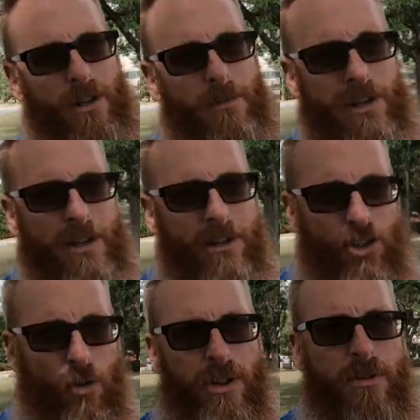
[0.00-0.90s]
to be
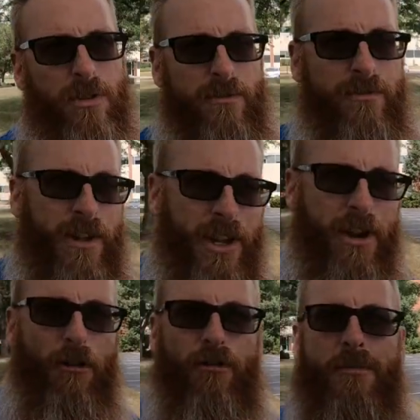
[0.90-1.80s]
showing you the
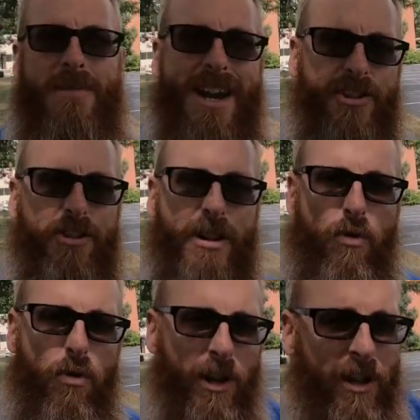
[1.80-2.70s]
video from yesterday
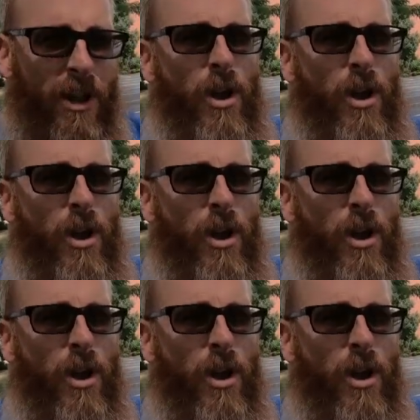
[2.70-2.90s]
morning